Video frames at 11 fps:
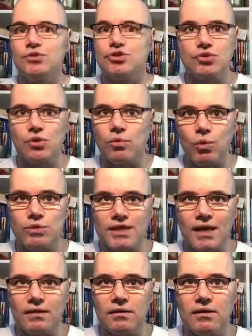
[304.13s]
you sugar
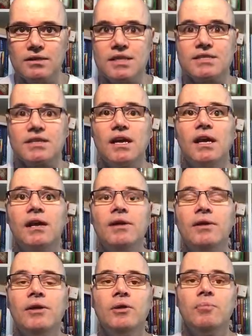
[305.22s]
water, because it's
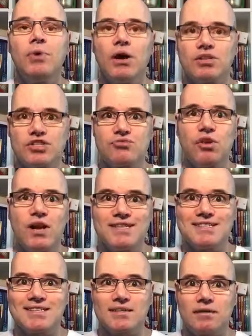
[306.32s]

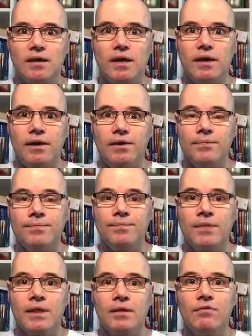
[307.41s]
pasteurized
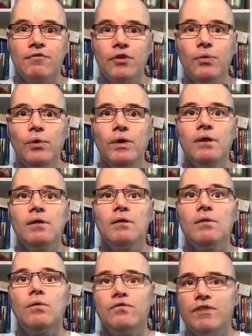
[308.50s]
fruit
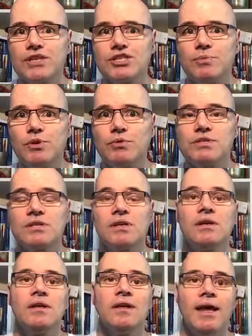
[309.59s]
or vegetables,
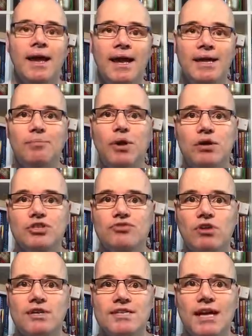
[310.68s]
and
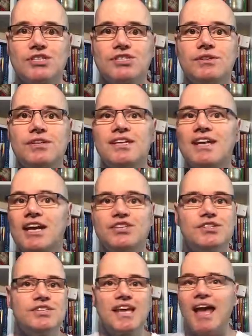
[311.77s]
pasteurization
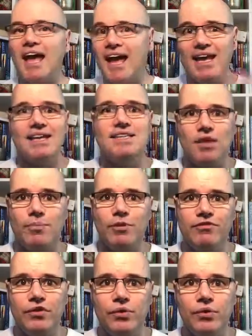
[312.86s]
denatures any type of
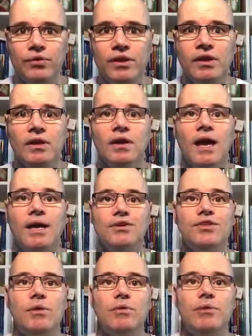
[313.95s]
food, and you
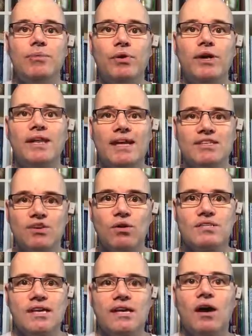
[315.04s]
don't want to be putting that
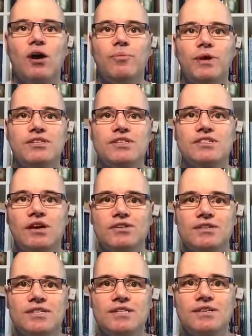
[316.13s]
toxic garbage inside
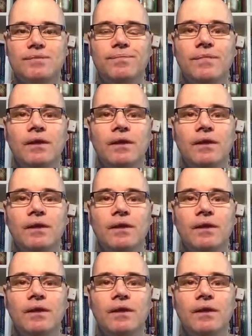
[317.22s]
your system.